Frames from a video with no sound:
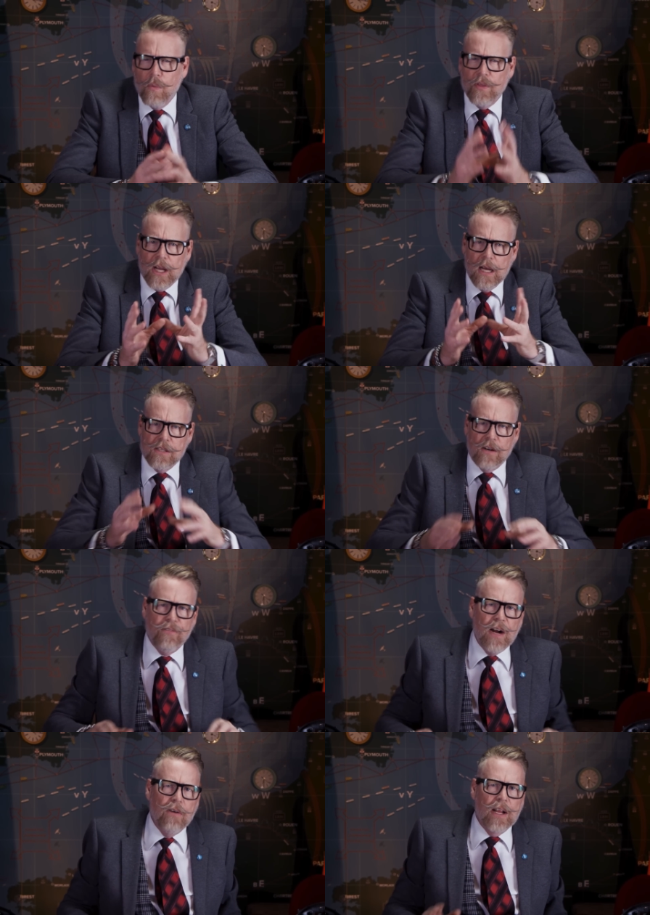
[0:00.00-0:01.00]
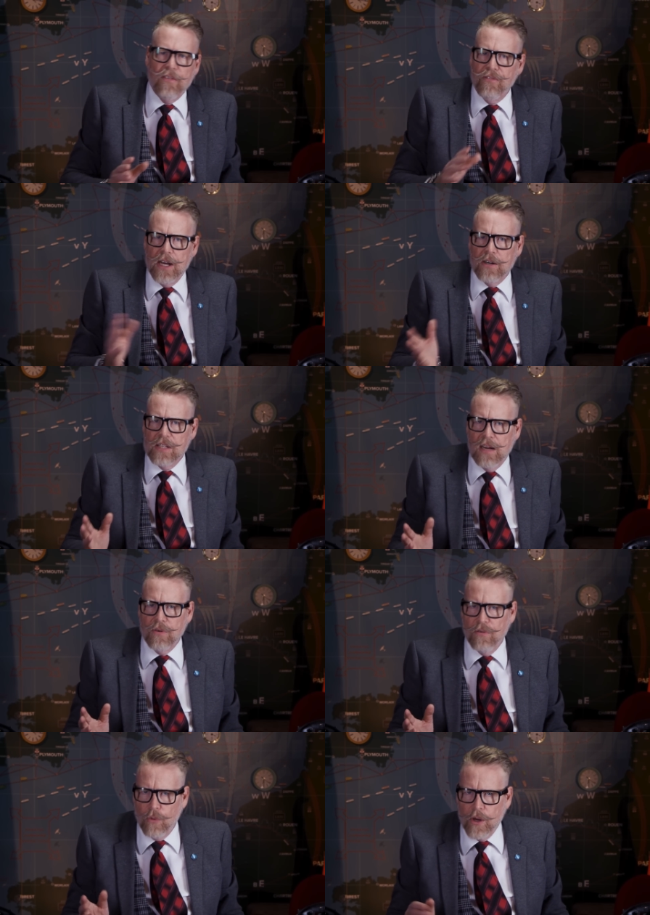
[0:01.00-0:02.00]
When the guns are firing, the fighters
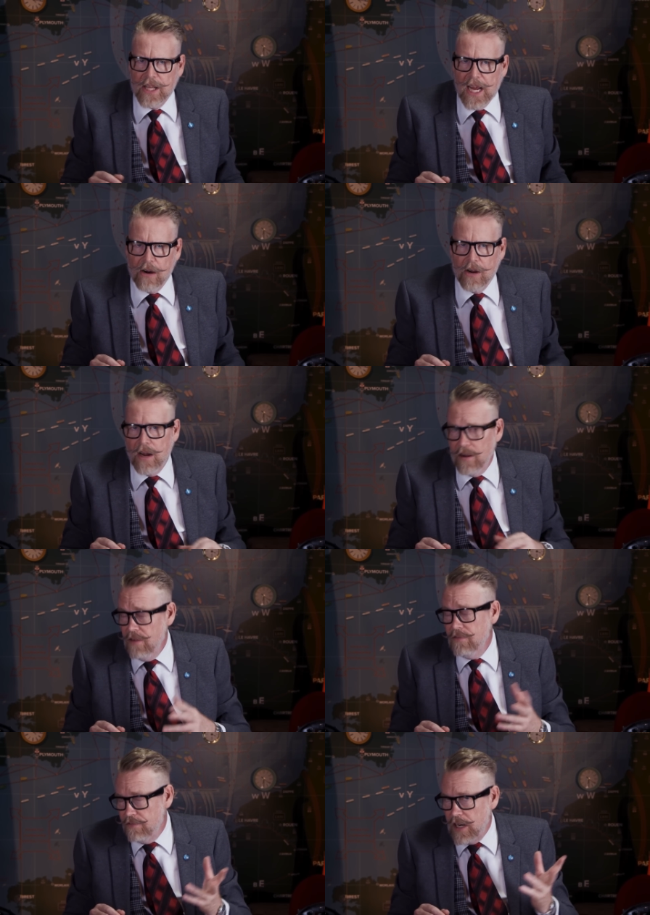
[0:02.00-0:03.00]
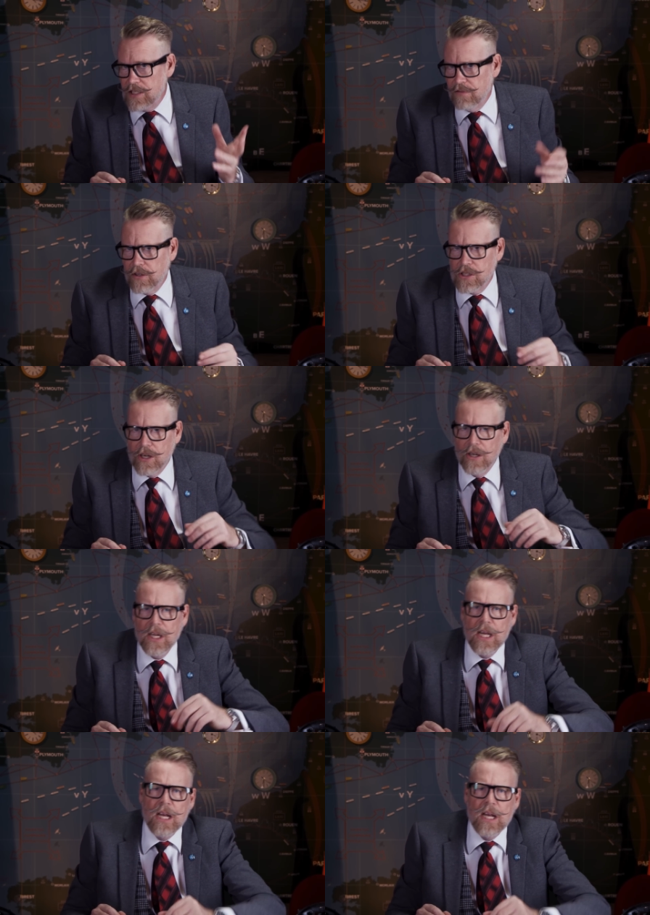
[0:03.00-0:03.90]
have to avoid the area and vice versa.